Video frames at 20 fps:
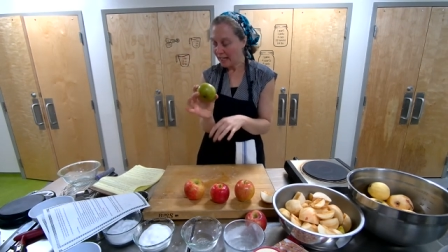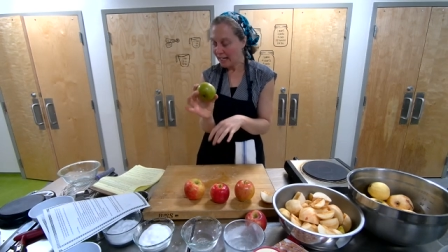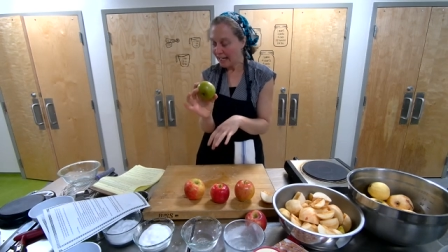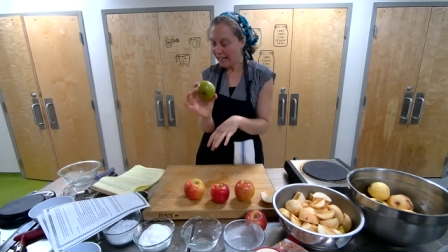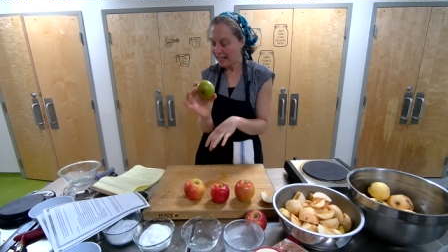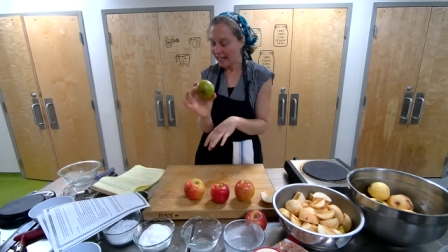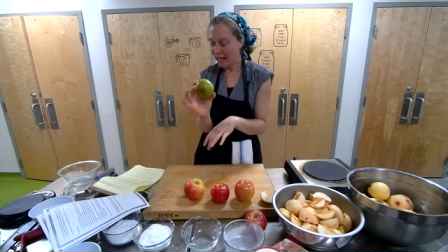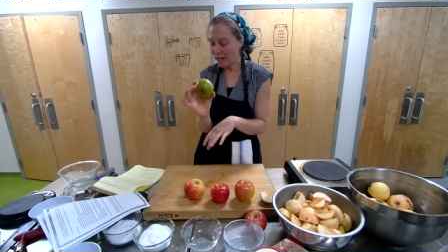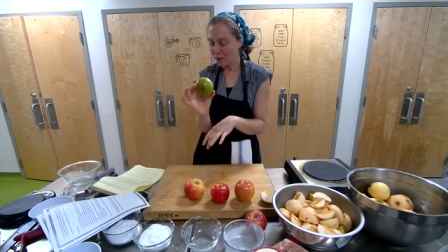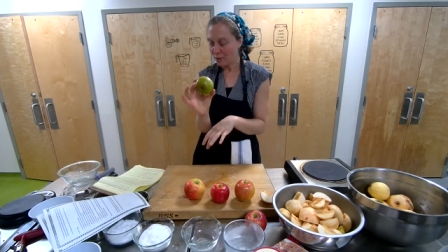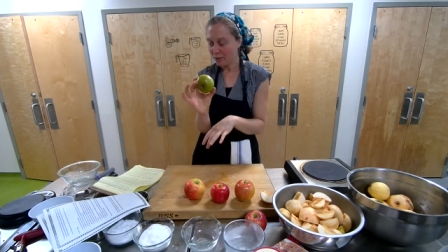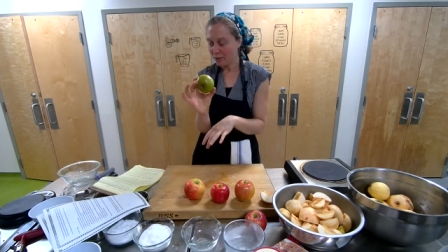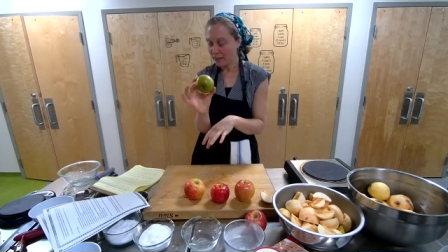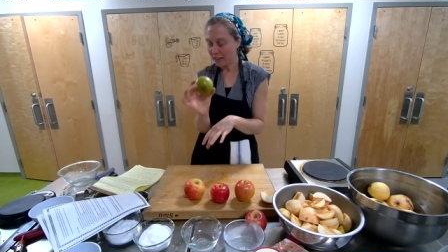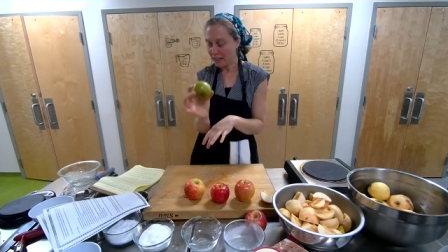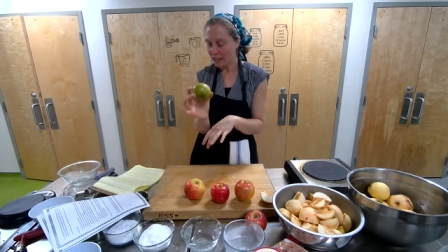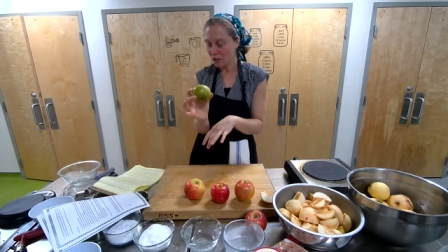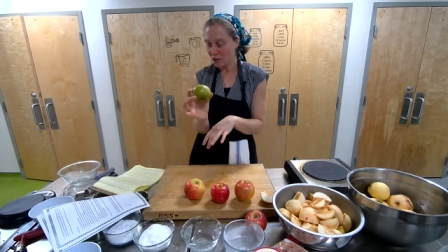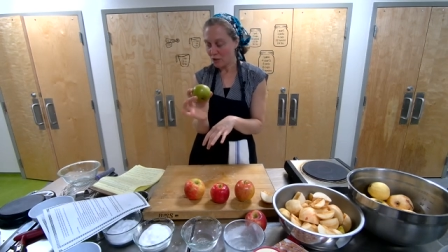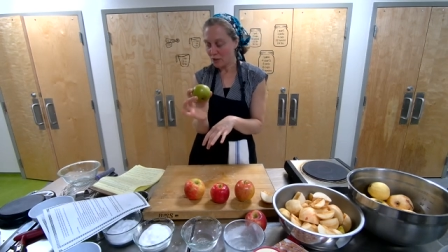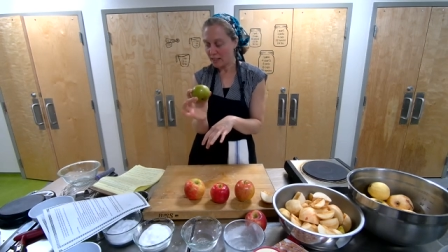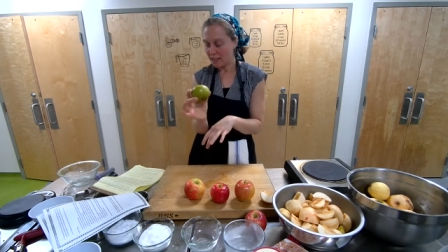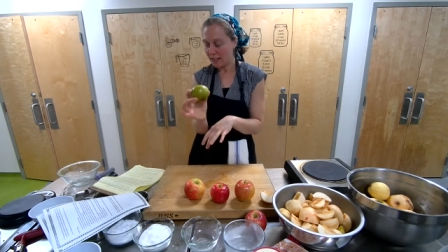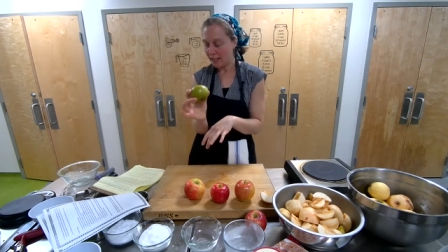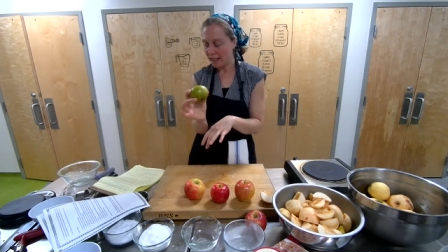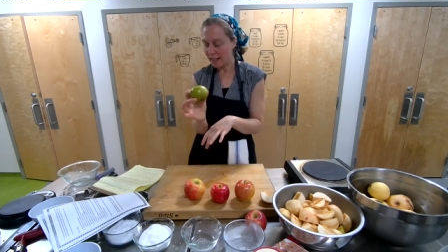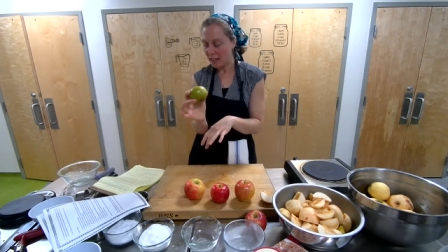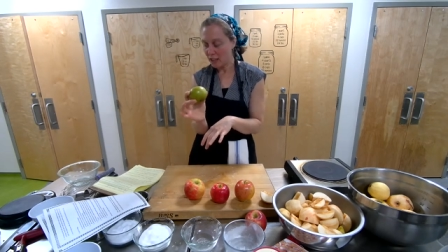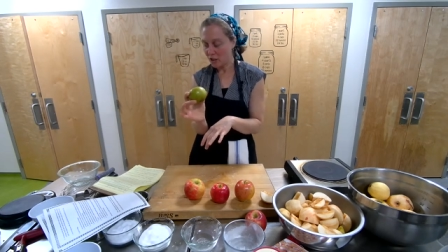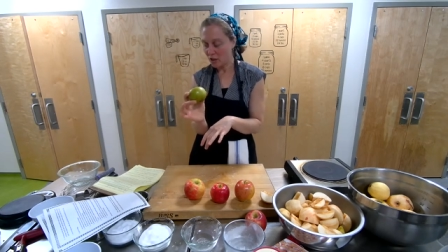It had a really interesting
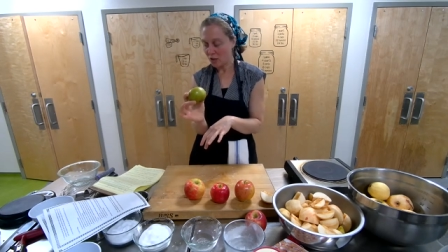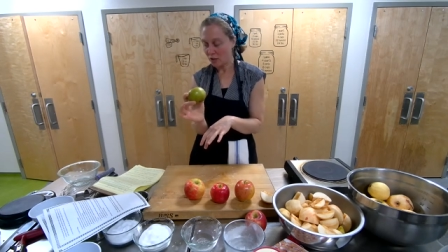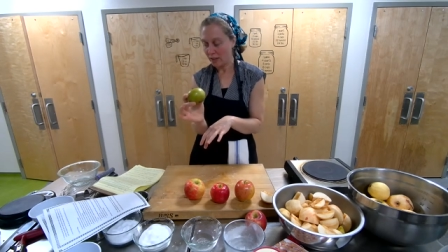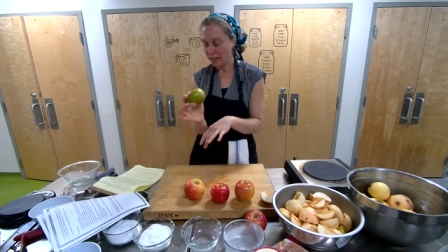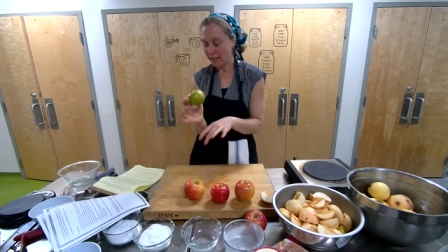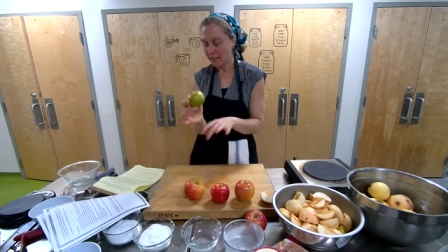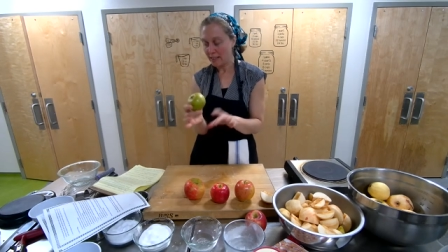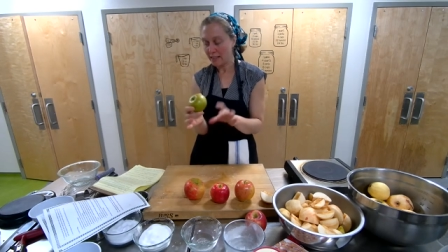history. It's